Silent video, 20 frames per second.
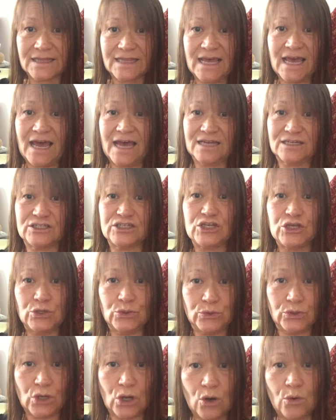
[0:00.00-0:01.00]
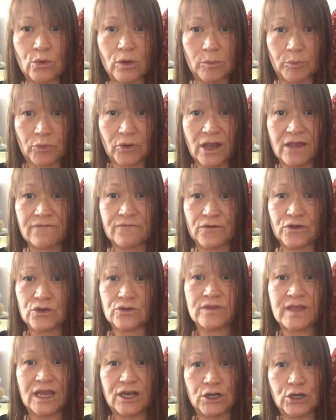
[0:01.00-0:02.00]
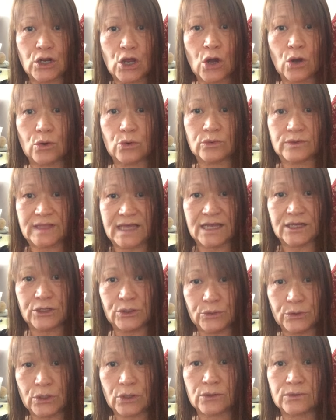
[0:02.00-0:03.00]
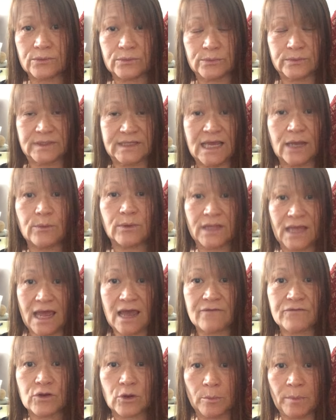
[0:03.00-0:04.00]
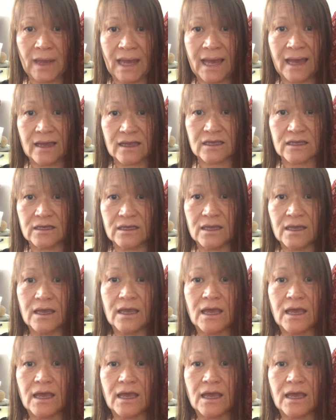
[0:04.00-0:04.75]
that you know will pray for you, that you know they will have your back.